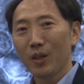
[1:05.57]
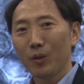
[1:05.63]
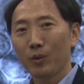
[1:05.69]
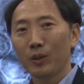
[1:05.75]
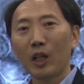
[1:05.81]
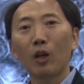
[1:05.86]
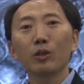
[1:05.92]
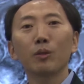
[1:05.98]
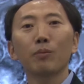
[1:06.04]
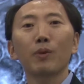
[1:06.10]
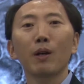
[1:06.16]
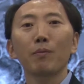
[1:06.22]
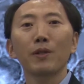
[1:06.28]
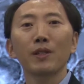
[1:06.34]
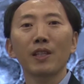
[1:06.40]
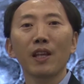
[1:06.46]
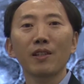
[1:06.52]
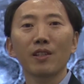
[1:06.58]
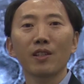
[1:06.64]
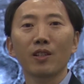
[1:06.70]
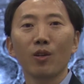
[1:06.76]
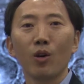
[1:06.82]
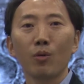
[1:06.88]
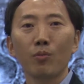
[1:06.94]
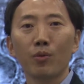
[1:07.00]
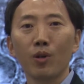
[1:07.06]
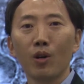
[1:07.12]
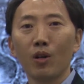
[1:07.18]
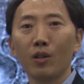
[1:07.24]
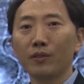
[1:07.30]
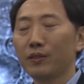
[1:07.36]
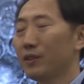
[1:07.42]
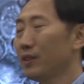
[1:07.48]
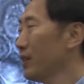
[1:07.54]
Without the proper sensor or probe,